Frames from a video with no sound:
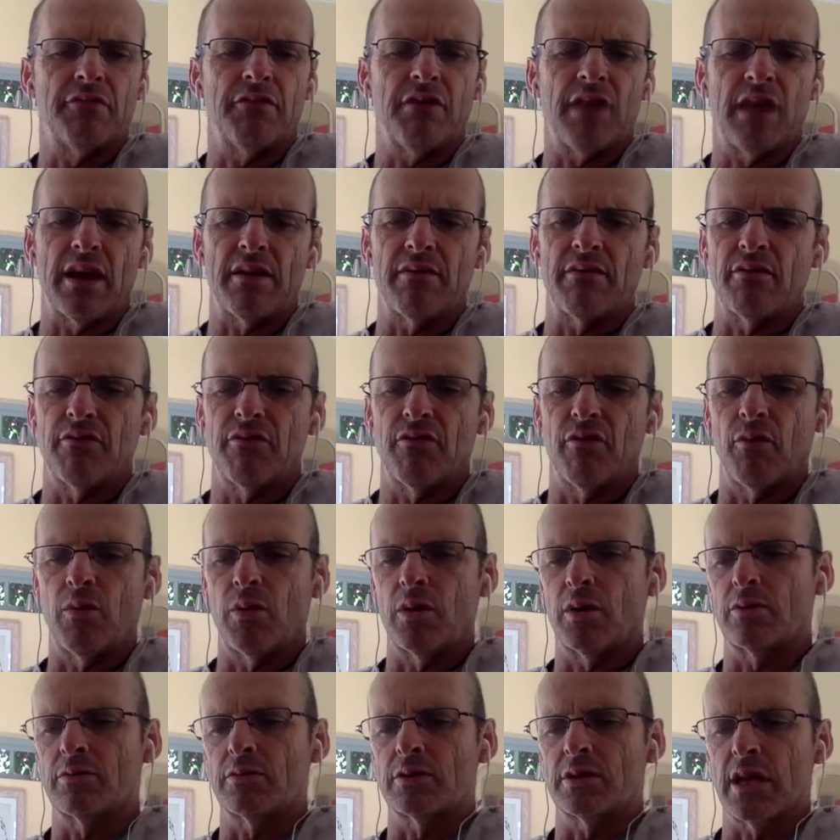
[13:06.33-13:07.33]
flavor for
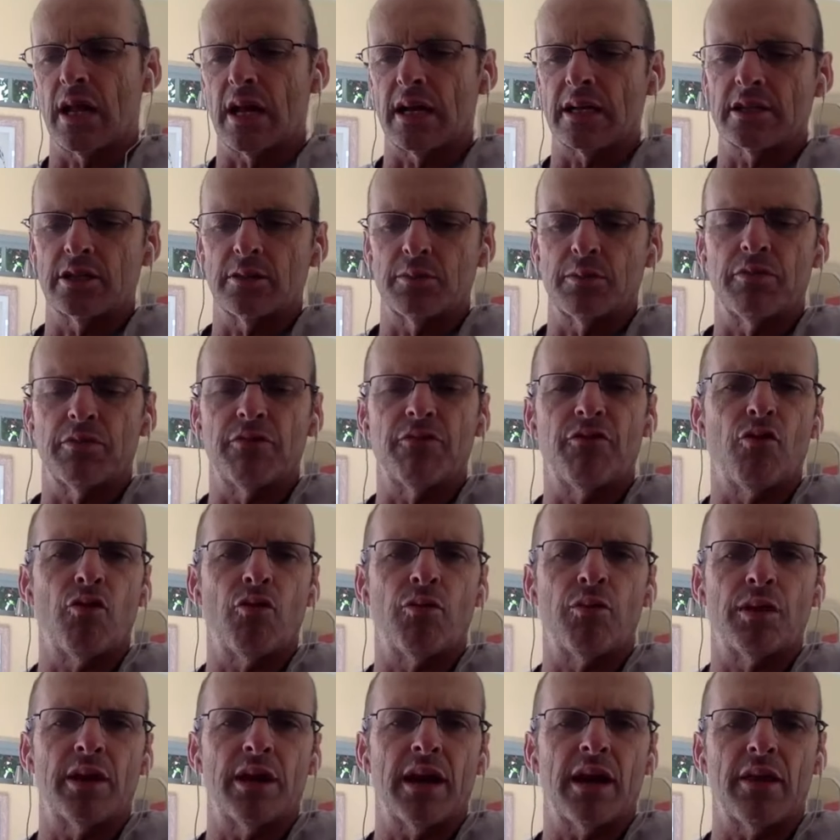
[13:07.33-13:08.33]
what it was like to
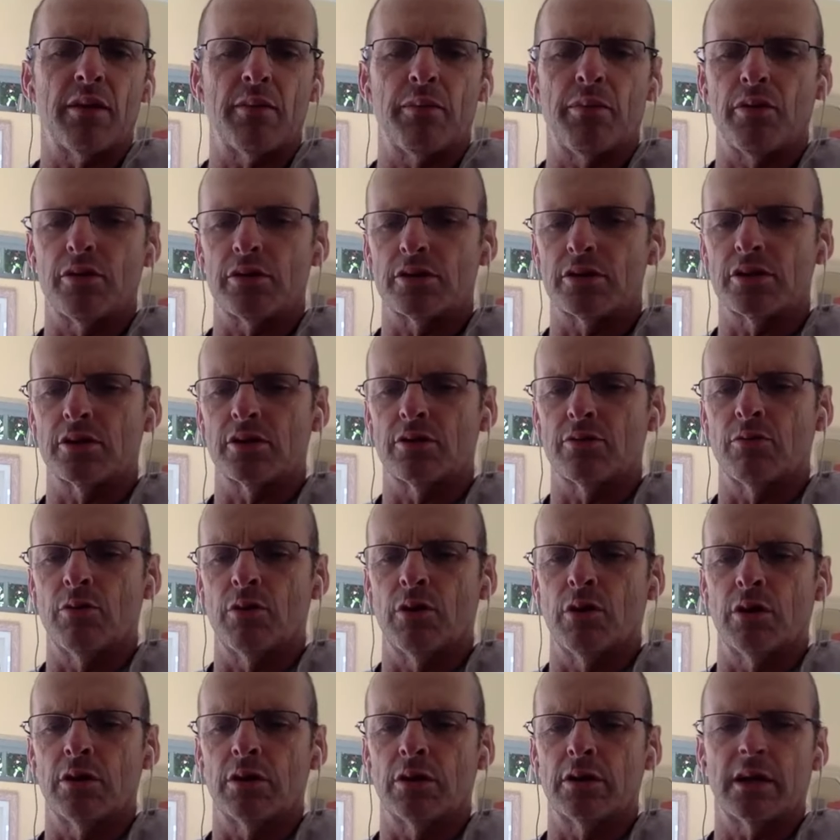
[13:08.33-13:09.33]
perform in other parts of the
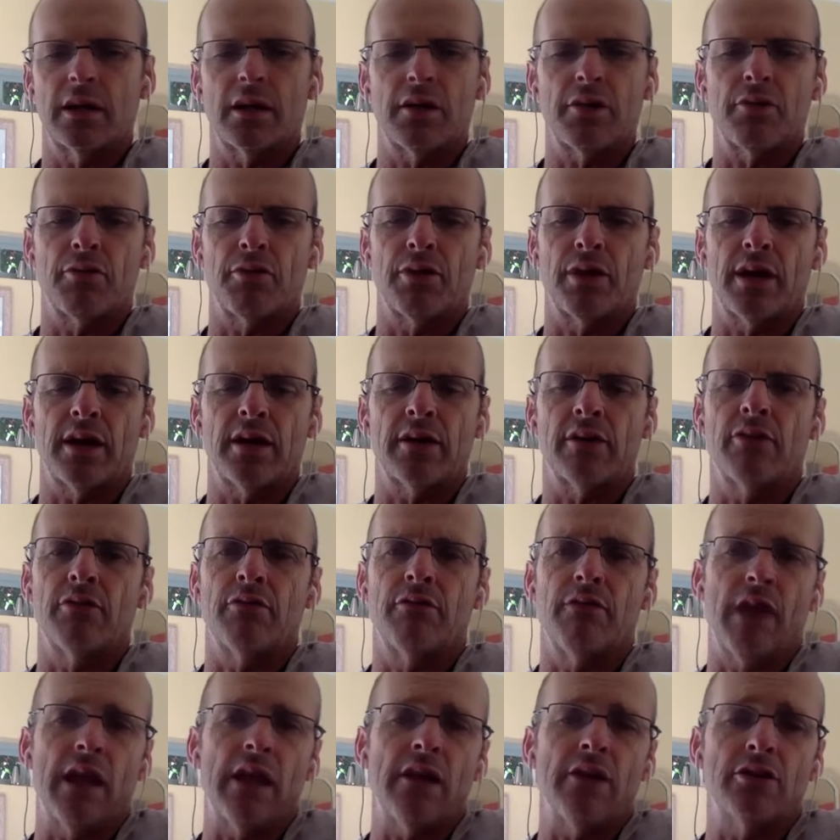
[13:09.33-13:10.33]
world. And I thought I had good
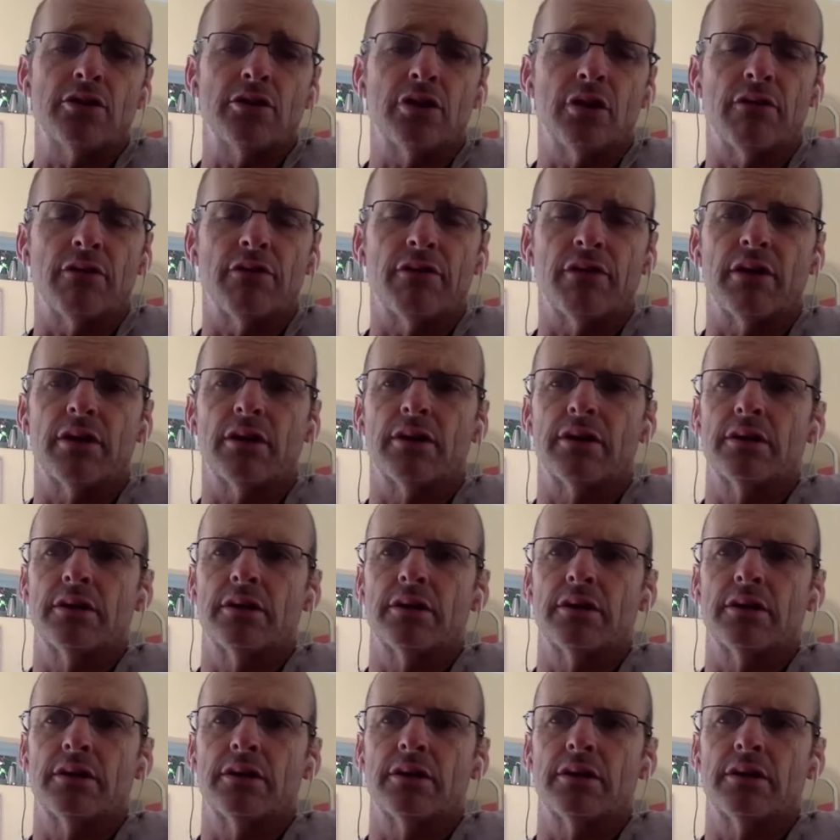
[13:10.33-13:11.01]
value to offer.